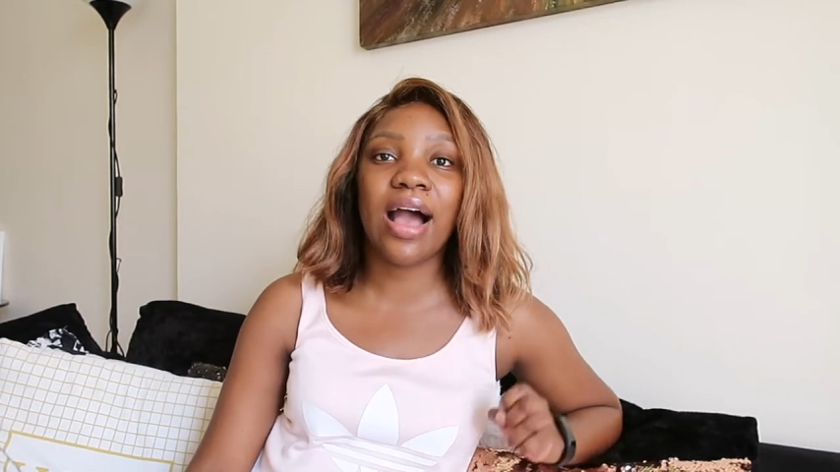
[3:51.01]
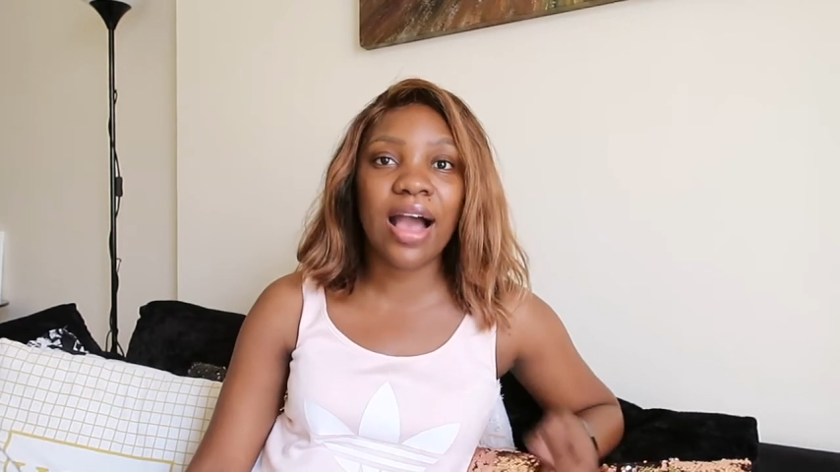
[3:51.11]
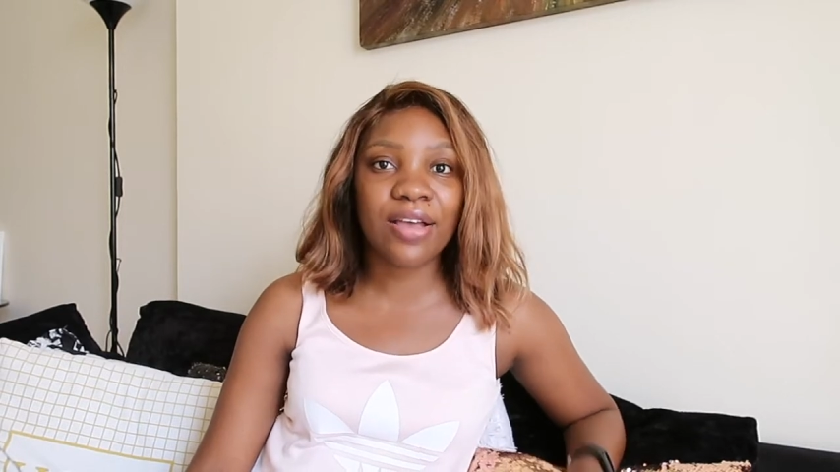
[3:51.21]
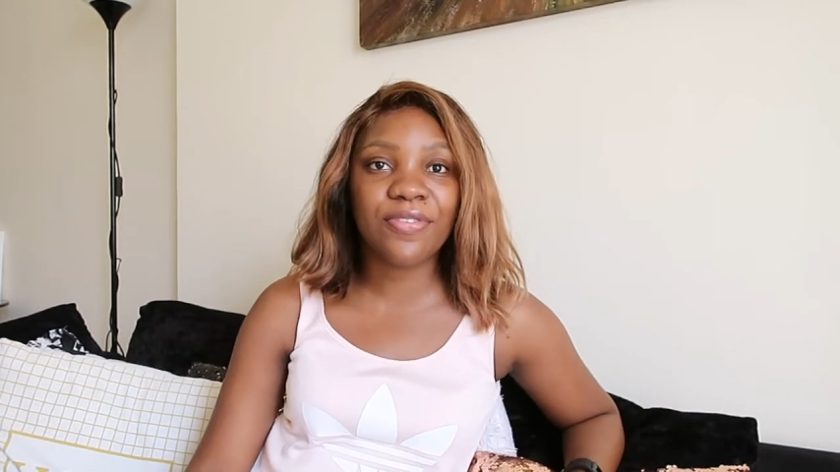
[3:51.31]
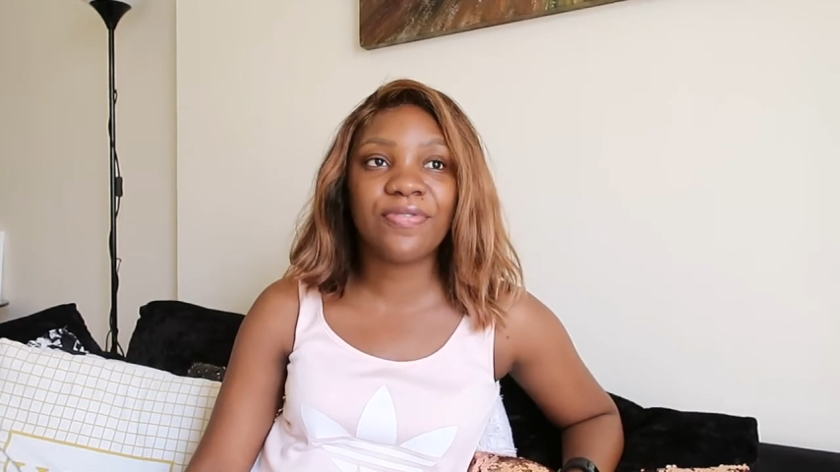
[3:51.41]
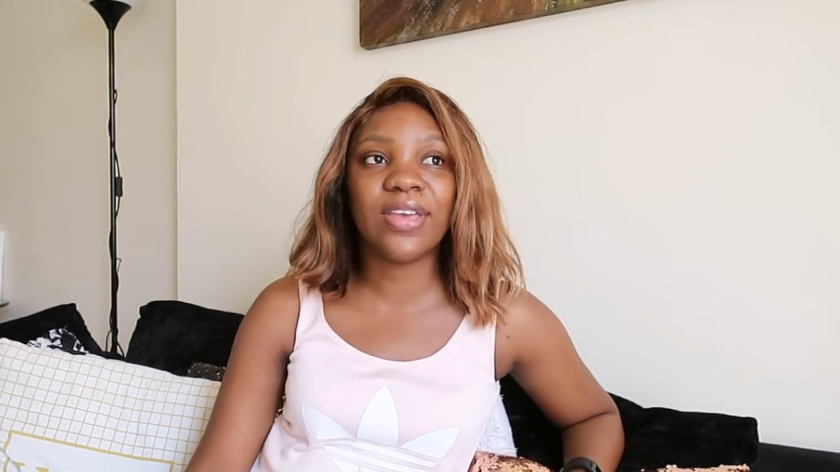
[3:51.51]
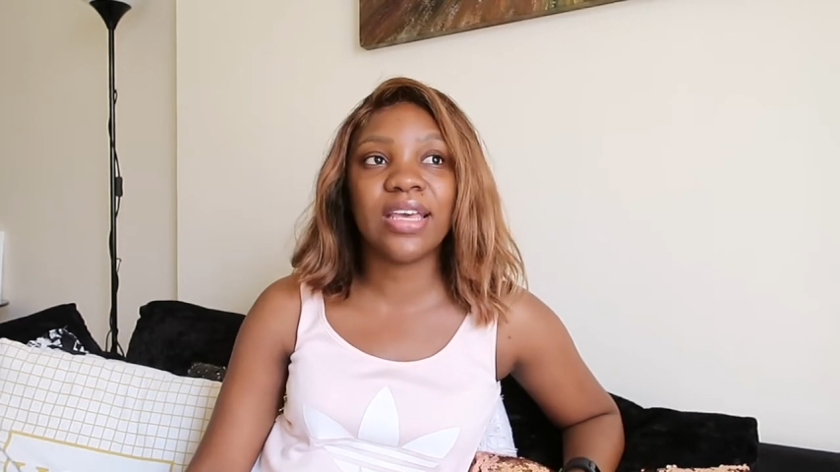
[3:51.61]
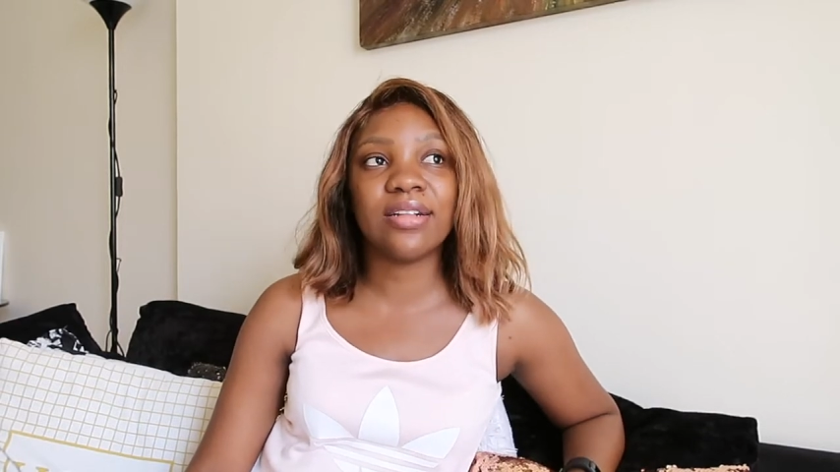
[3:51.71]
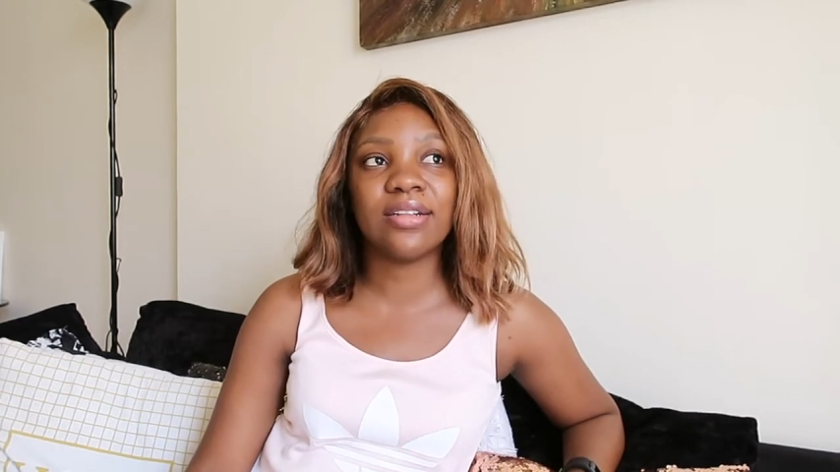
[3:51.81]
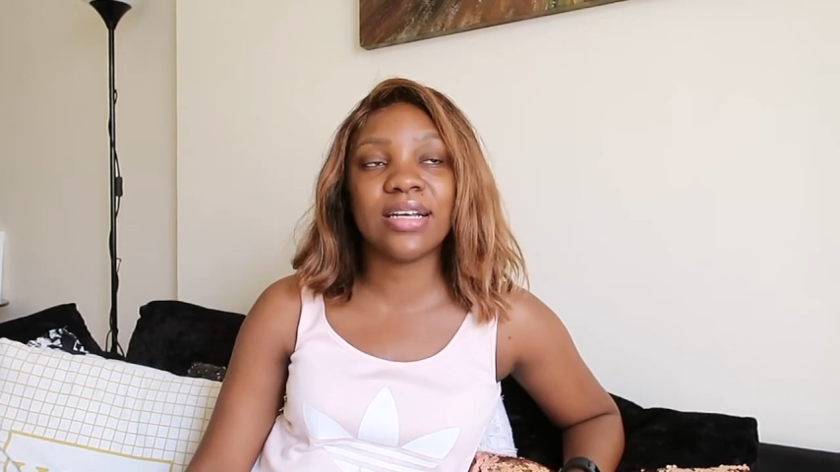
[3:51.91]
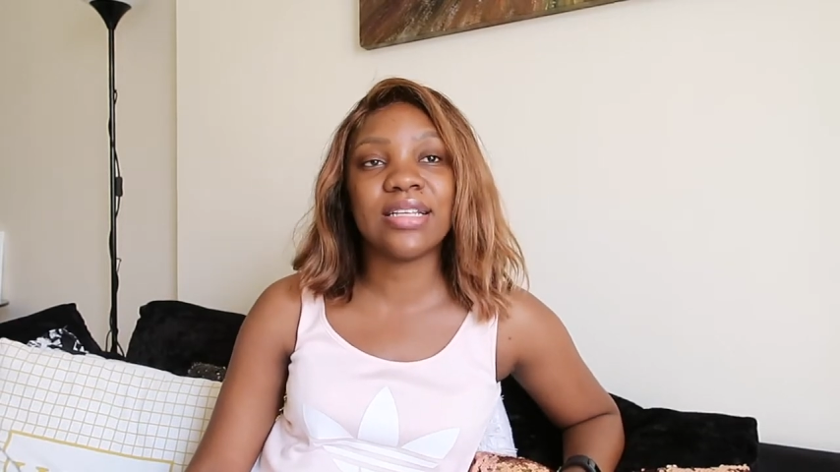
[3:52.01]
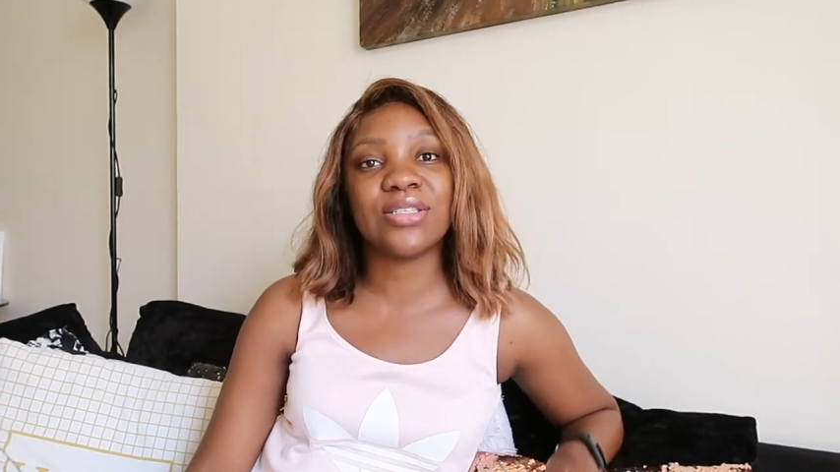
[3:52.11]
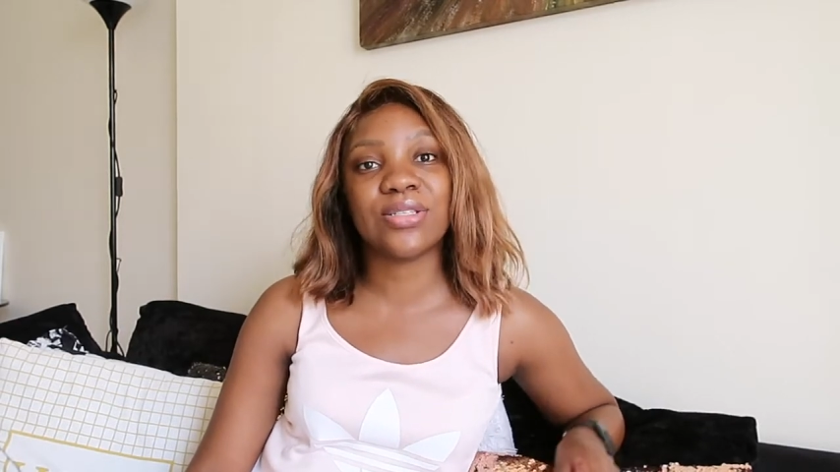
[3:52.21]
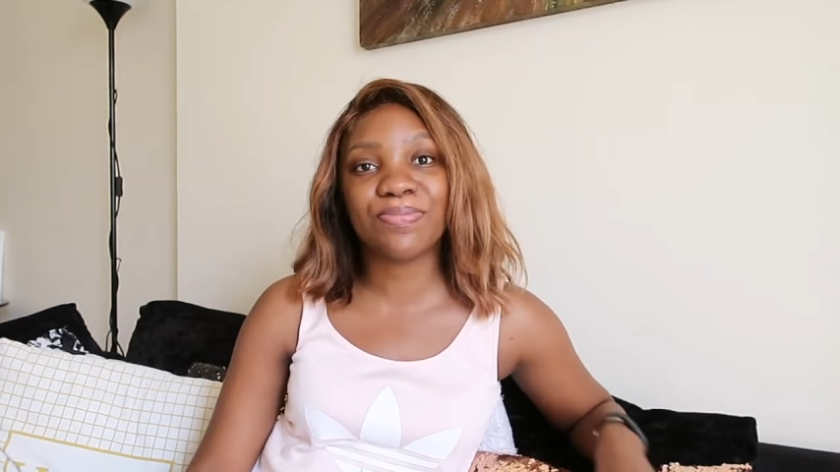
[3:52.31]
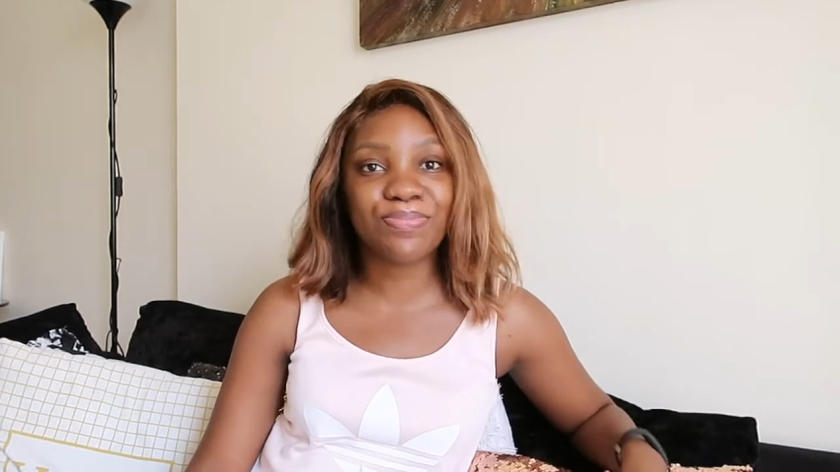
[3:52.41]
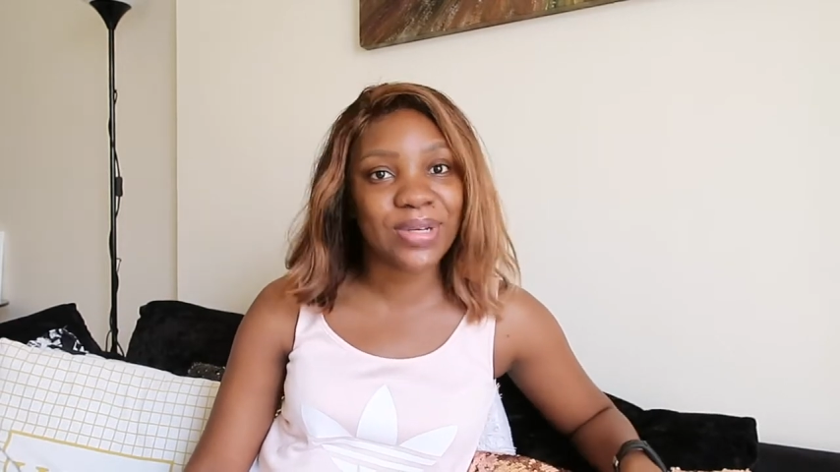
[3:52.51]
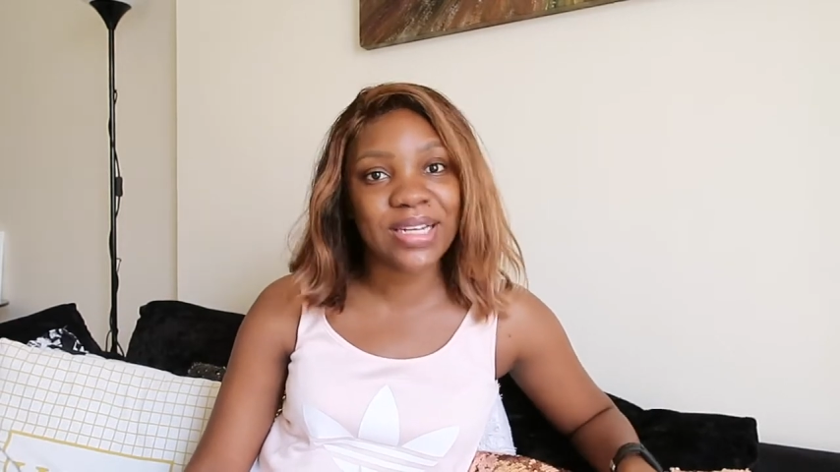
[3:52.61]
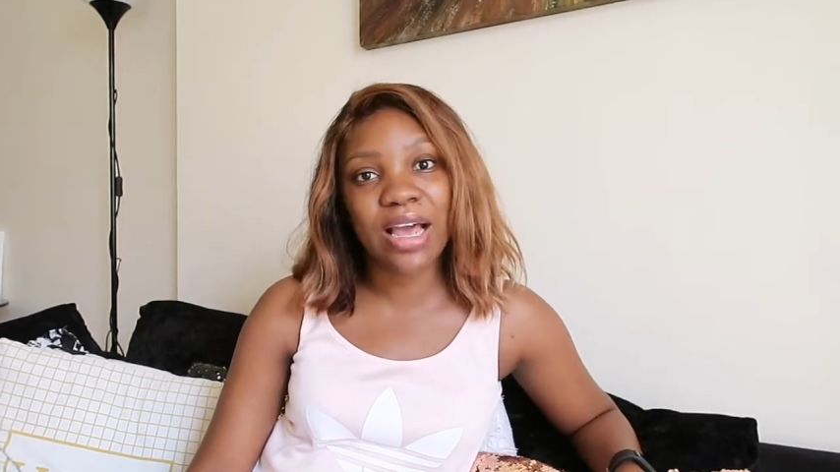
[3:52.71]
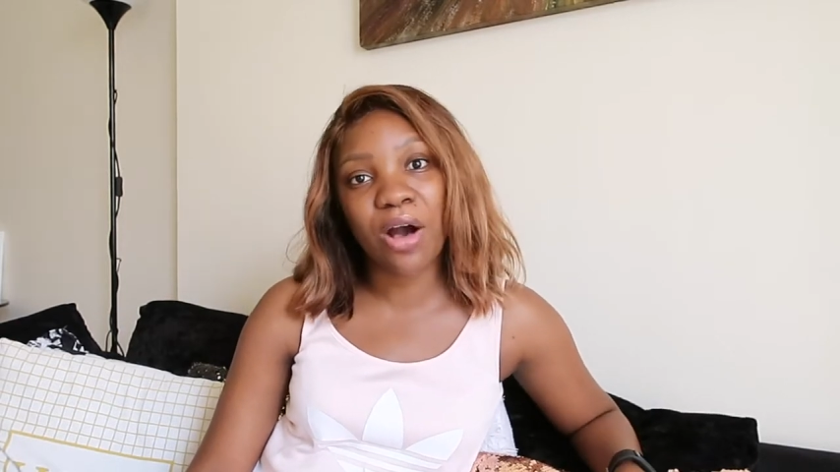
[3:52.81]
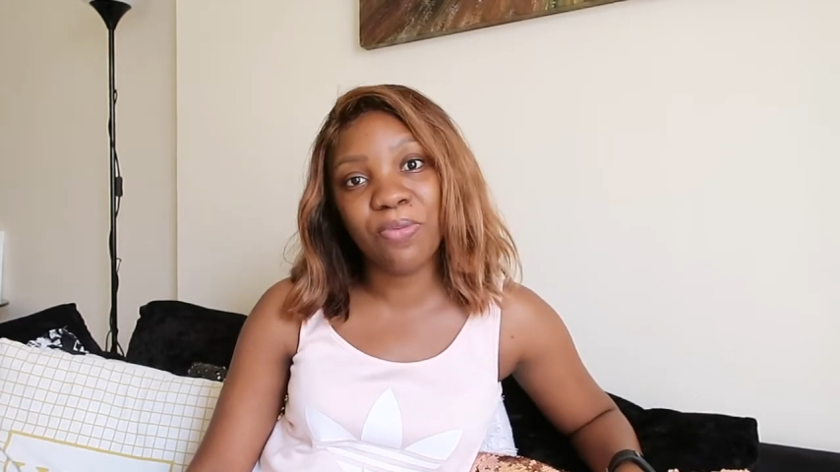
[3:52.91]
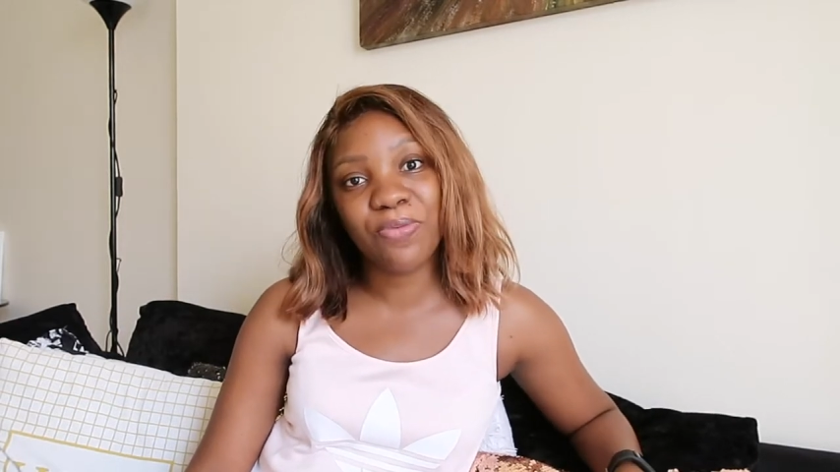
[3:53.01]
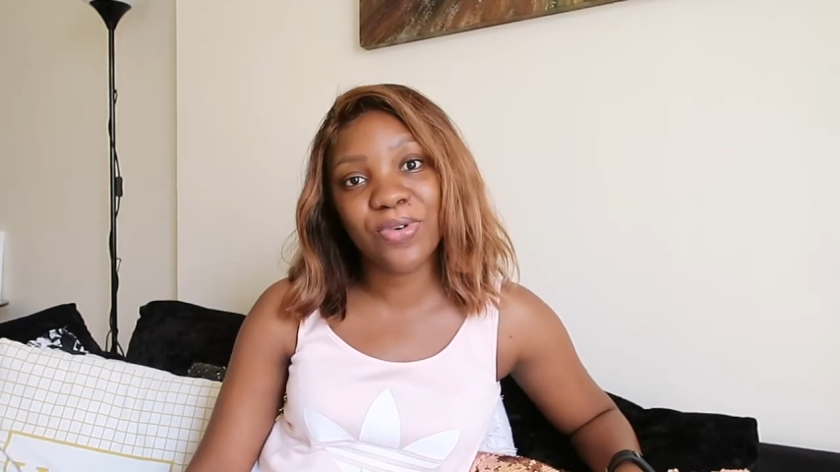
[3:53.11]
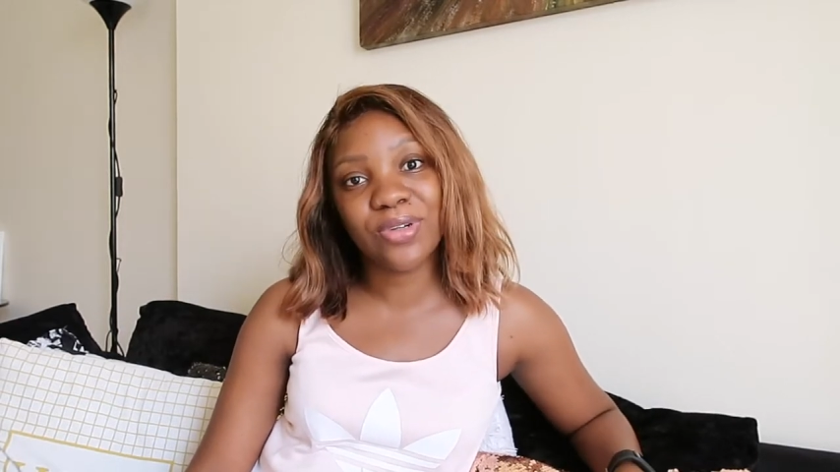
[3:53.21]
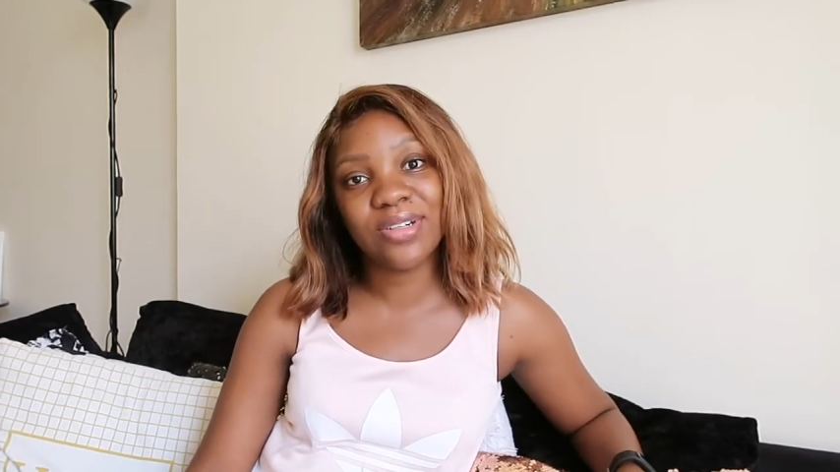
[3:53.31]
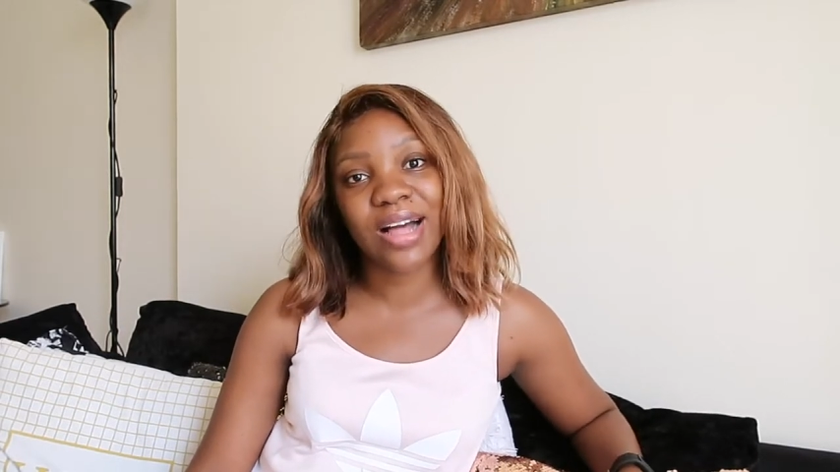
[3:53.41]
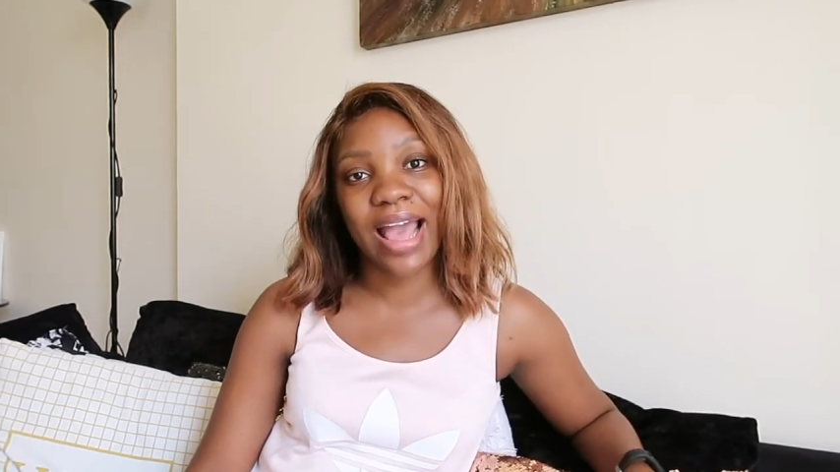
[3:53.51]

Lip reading: I feel it's been helpful.